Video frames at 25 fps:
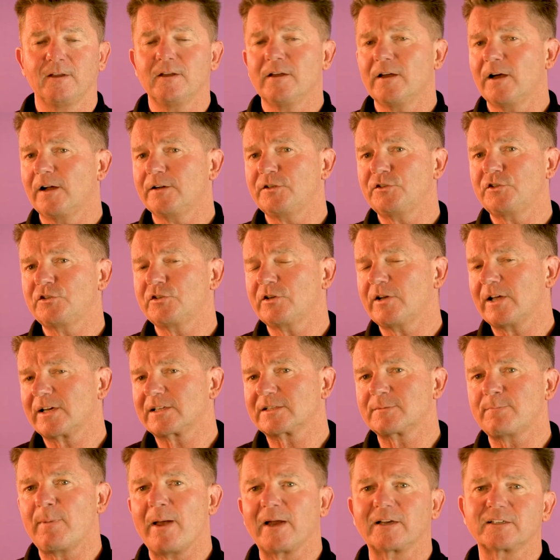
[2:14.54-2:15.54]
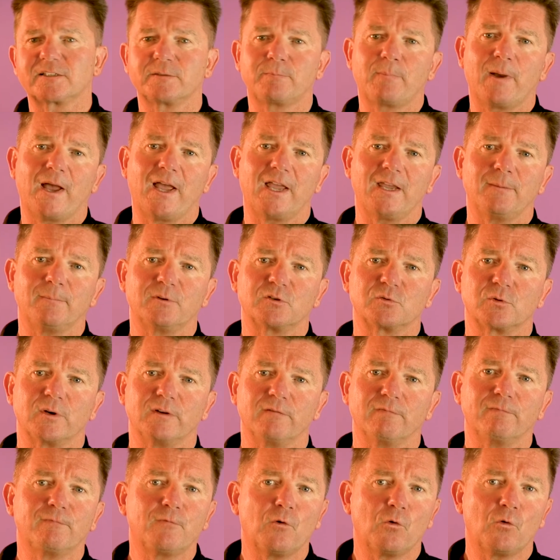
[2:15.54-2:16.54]
and you should expect to pay between
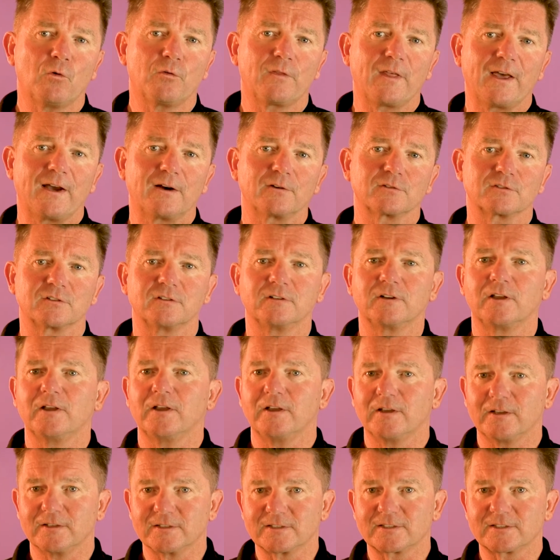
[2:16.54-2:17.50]
£4,000 and